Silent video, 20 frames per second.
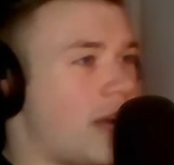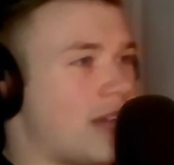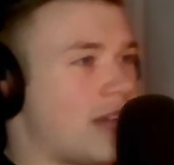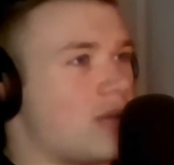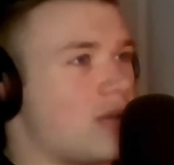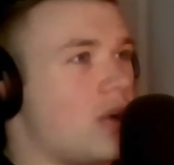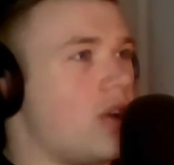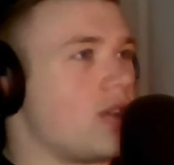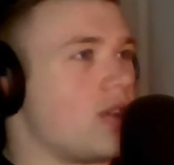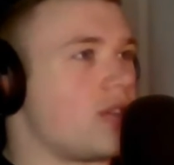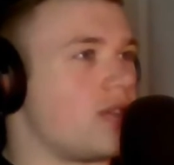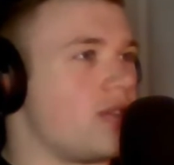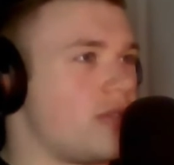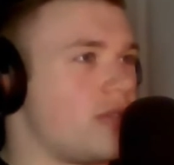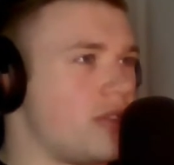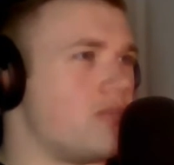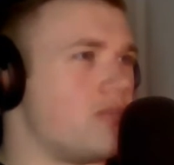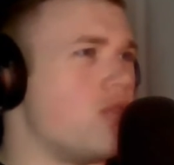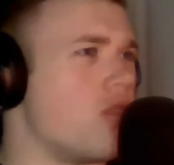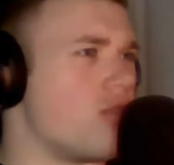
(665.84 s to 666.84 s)
back squat,
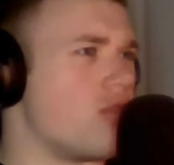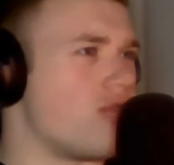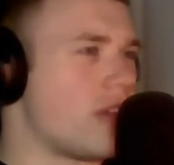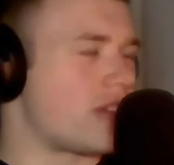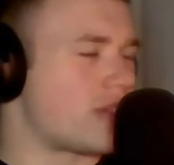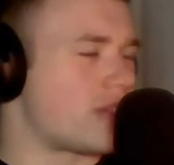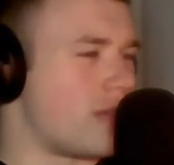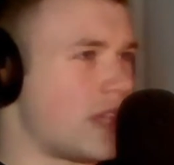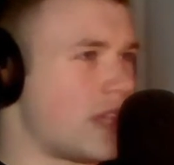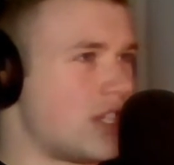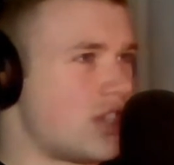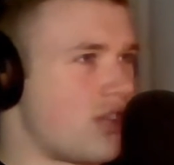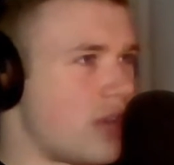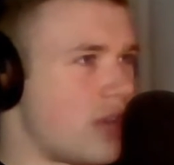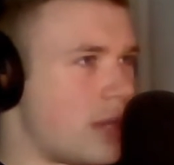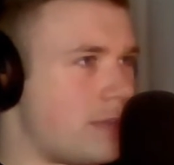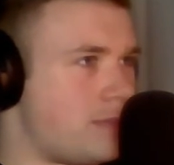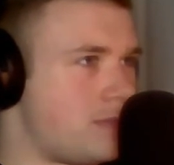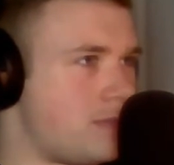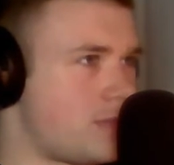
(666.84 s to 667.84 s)
there's more risk of
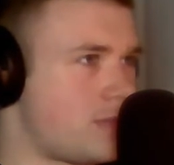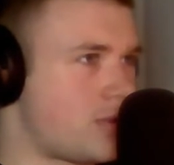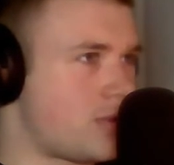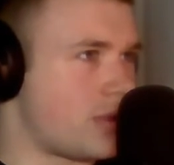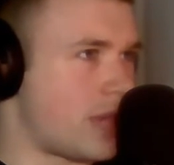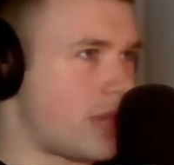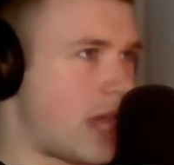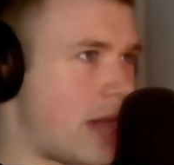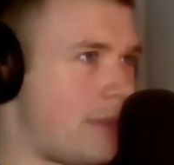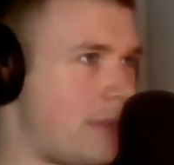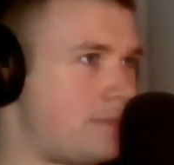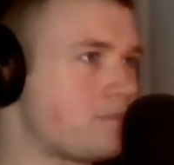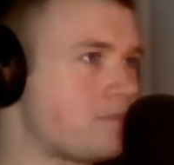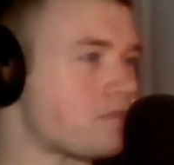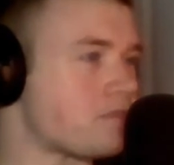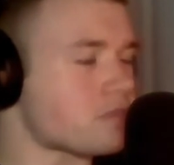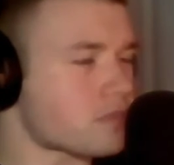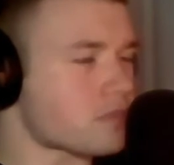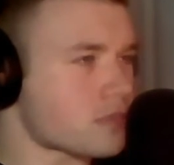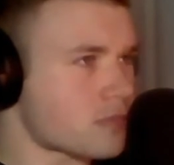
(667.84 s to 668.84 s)
injury. So yeah.
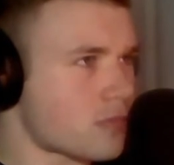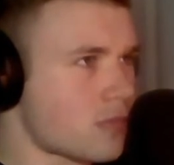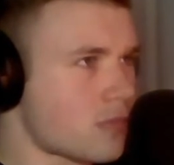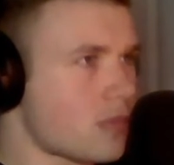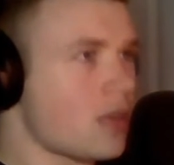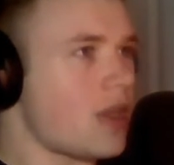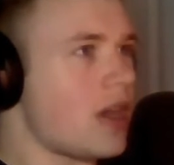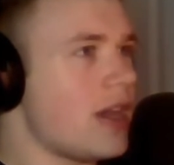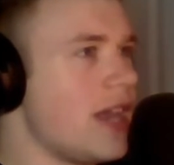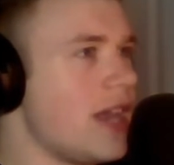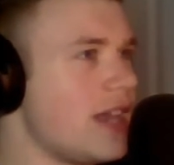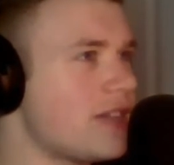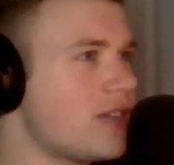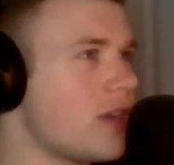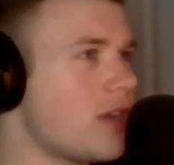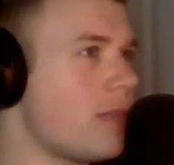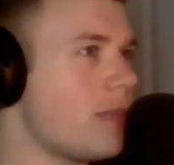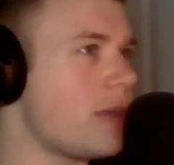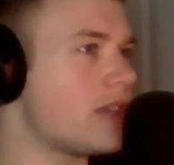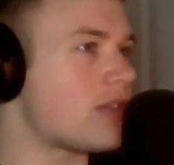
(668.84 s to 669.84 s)

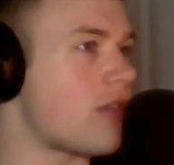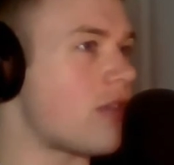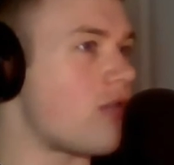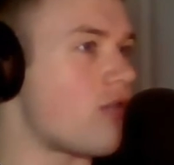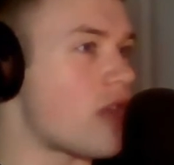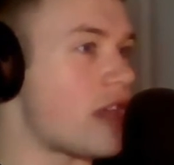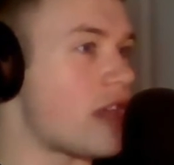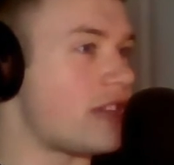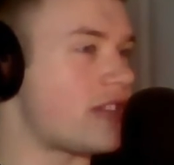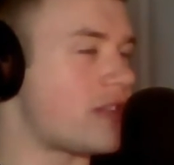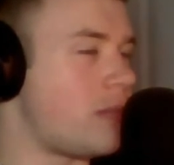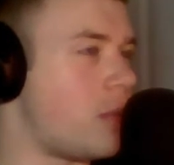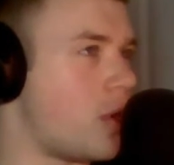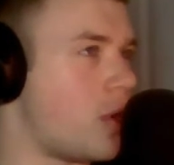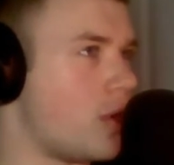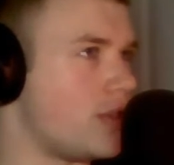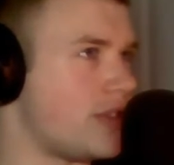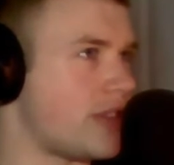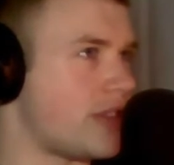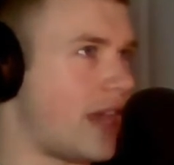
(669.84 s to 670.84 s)
Next up is a rest
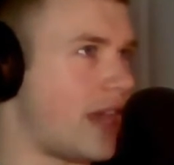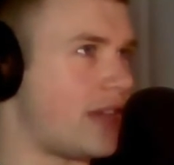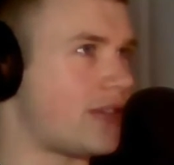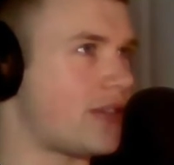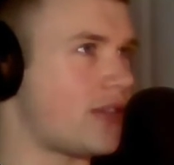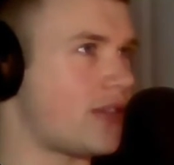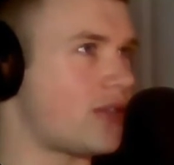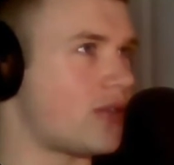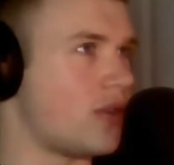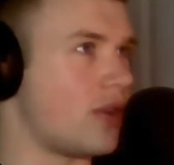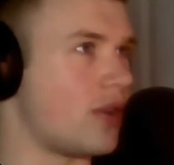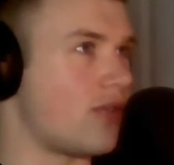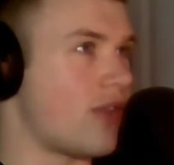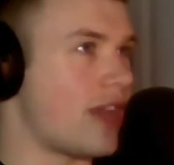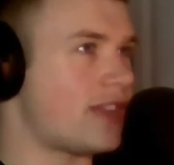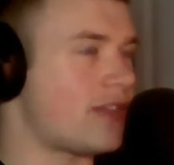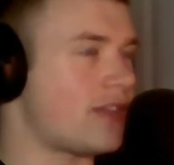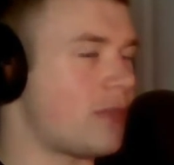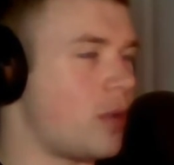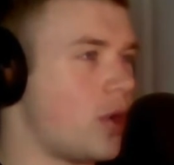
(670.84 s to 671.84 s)
pause set. So a
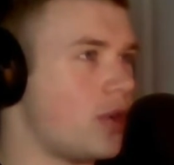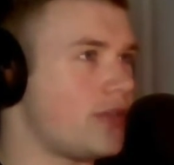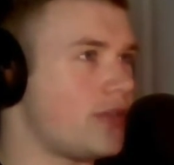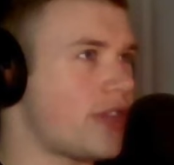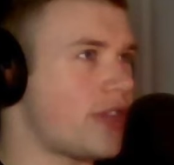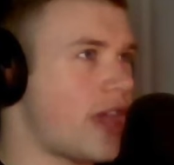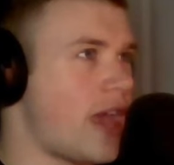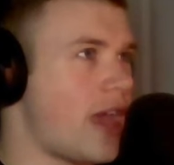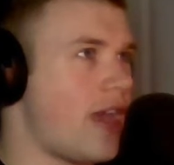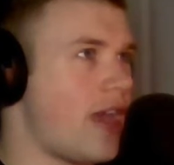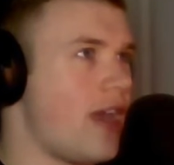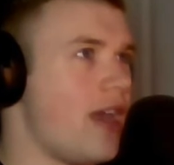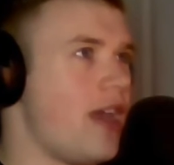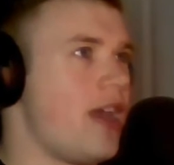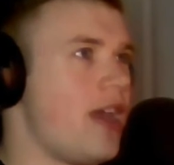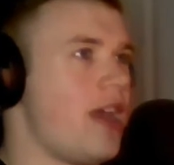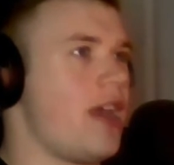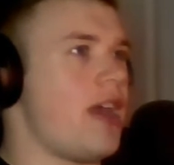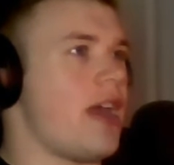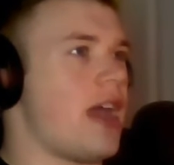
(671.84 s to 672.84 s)
rest pause set
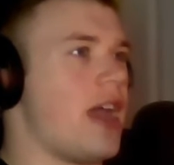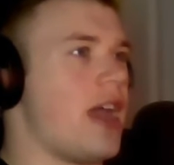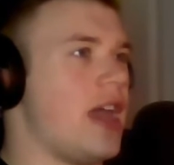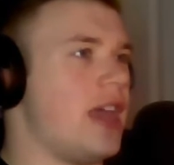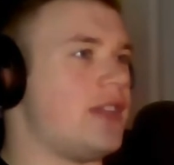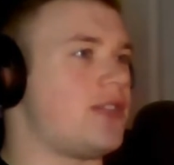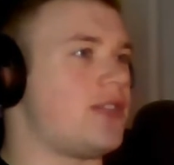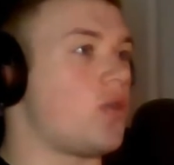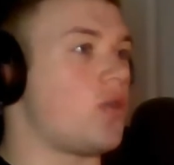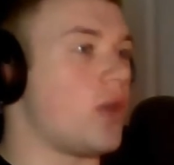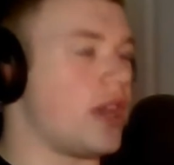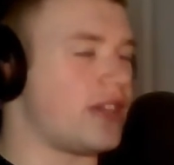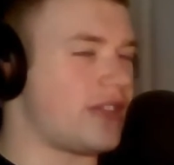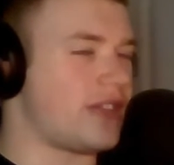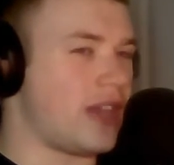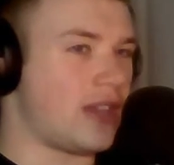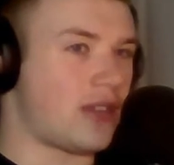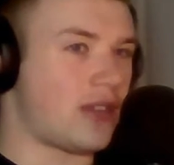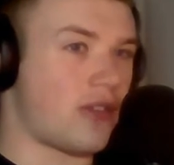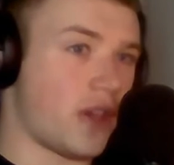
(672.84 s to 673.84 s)
is doing a
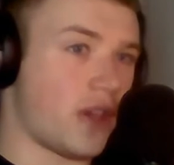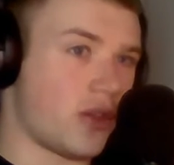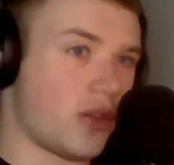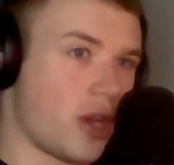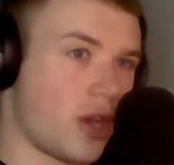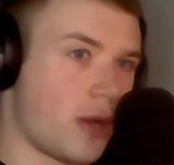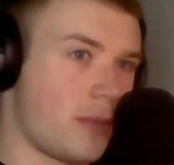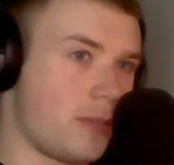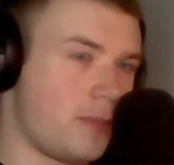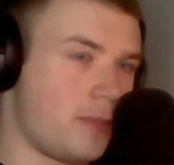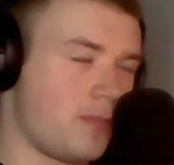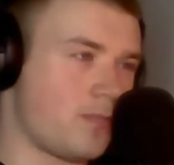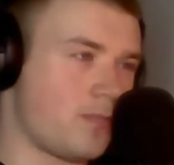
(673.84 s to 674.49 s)
set to failure